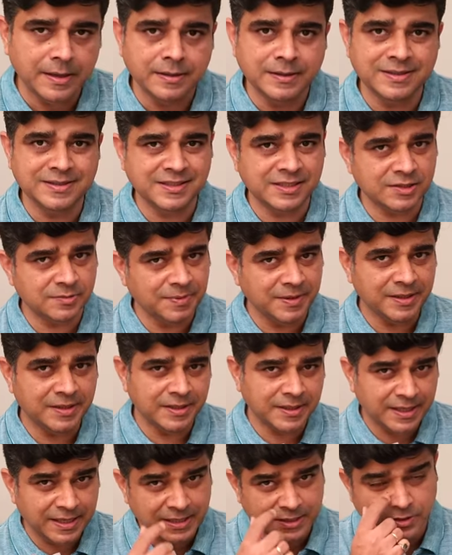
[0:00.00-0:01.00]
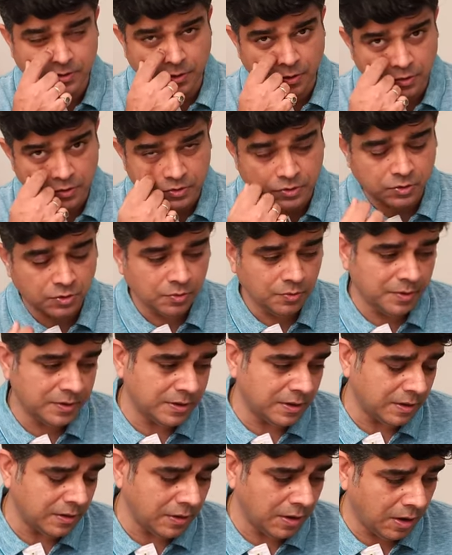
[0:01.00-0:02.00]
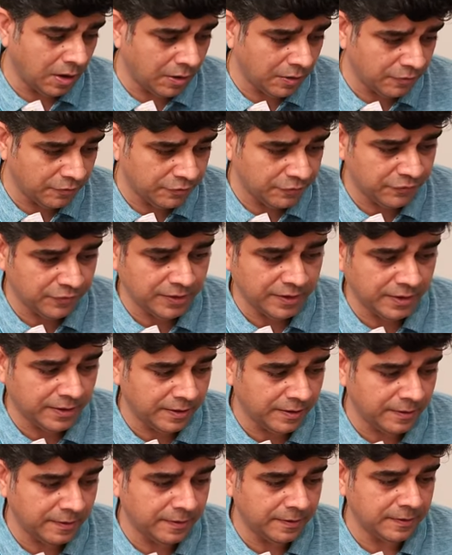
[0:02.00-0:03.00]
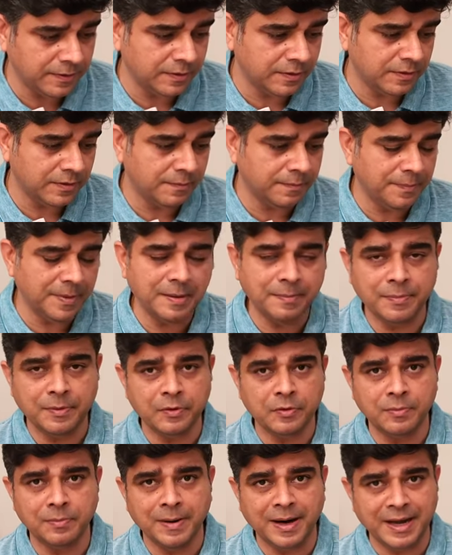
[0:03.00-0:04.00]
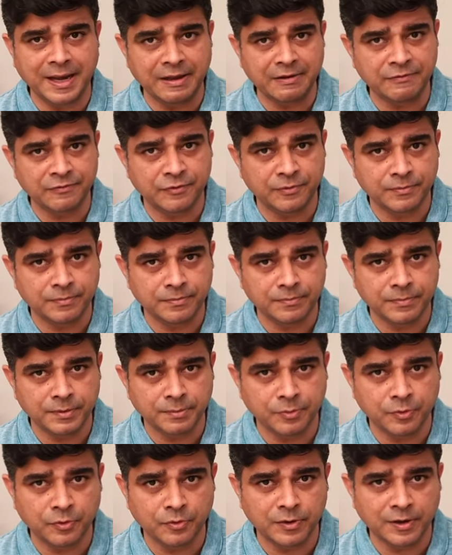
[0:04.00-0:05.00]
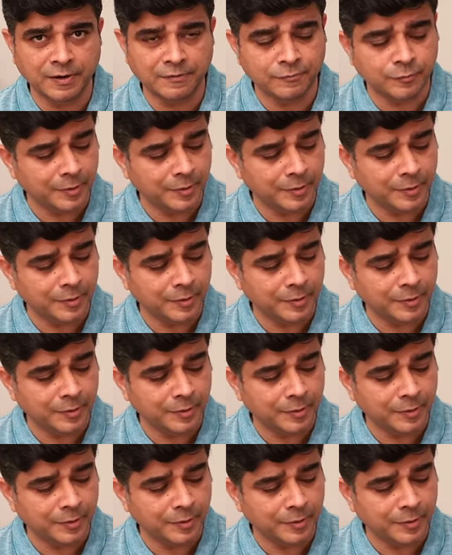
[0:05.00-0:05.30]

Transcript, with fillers: This has been the case also with a lot of uh, you know people who buy from the ProCraft